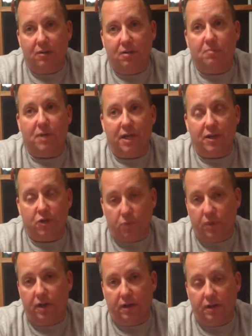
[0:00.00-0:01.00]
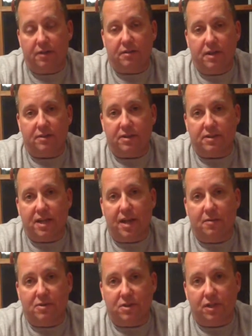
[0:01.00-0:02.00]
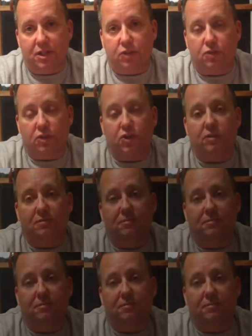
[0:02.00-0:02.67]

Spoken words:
in my career at the time as an electrician.